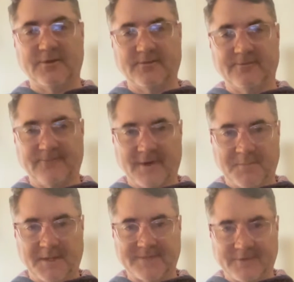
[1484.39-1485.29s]
you very
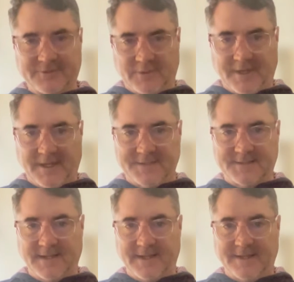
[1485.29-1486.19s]
much for joining us
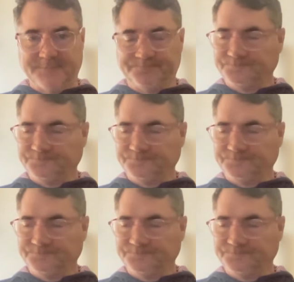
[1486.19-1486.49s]
today.